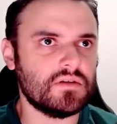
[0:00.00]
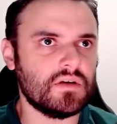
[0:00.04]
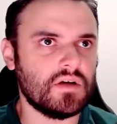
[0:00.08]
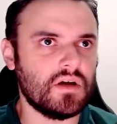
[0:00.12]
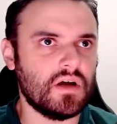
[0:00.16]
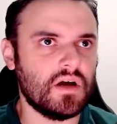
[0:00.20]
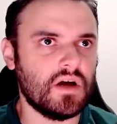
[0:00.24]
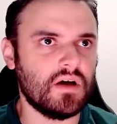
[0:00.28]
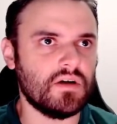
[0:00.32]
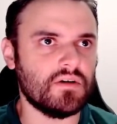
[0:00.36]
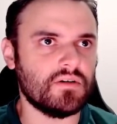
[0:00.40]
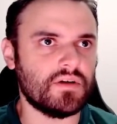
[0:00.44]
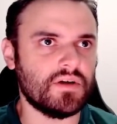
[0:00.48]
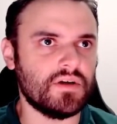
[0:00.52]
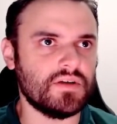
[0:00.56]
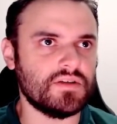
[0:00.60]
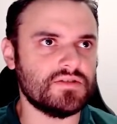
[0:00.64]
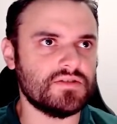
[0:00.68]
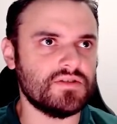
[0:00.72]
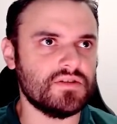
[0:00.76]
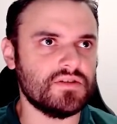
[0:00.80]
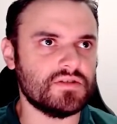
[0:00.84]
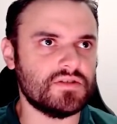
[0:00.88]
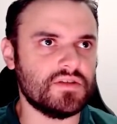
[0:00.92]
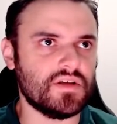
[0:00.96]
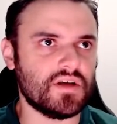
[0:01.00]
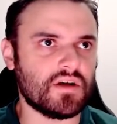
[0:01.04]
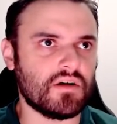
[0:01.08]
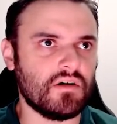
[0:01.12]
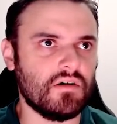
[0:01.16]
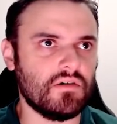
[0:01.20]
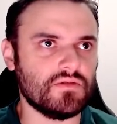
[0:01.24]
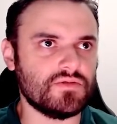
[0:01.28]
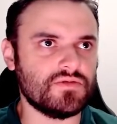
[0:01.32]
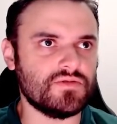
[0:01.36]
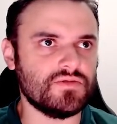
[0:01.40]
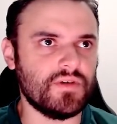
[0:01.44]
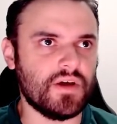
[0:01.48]
Okay, it's just the
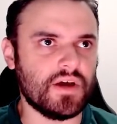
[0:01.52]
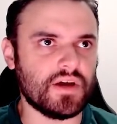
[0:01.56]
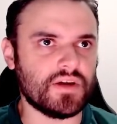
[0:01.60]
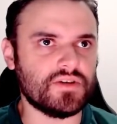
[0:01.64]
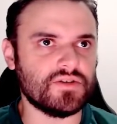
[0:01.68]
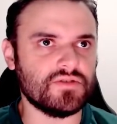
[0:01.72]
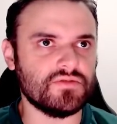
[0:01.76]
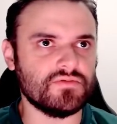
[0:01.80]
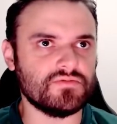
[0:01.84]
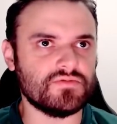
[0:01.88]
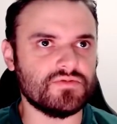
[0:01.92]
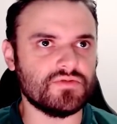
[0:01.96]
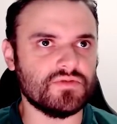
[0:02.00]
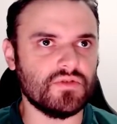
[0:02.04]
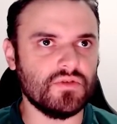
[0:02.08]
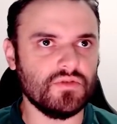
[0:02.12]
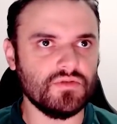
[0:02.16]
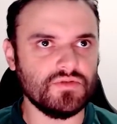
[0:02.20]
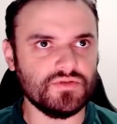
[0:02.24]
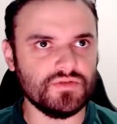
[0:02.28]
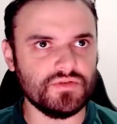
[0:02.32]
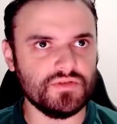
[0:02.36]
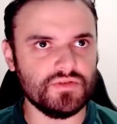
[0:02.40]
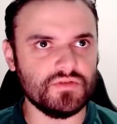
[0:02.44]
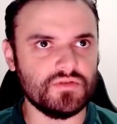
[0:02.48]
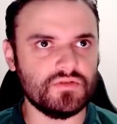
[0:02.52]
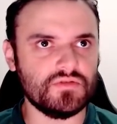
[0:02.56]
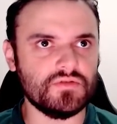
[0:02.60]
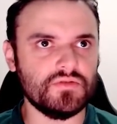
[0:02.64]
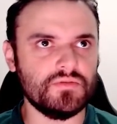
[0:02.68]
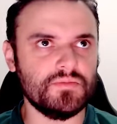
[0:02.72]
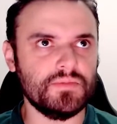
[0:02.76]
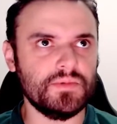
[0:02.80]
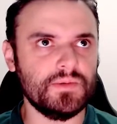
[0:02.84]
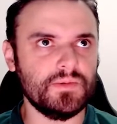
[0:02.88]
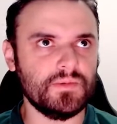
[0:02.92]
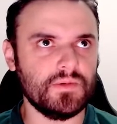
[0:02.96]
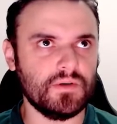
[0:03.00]
call to action to go to
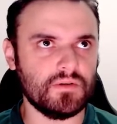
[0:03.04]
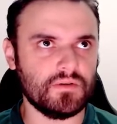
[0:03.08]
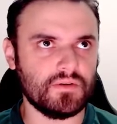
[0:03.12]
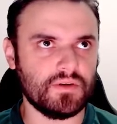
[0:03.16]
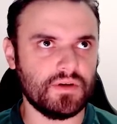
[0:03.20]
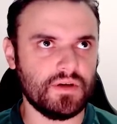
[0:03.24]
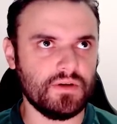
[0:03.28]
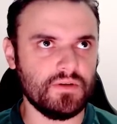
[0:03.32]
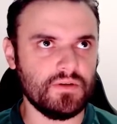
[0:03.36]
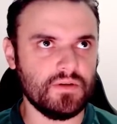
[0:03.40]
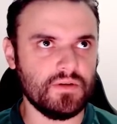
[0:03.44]
YouTube. Okay.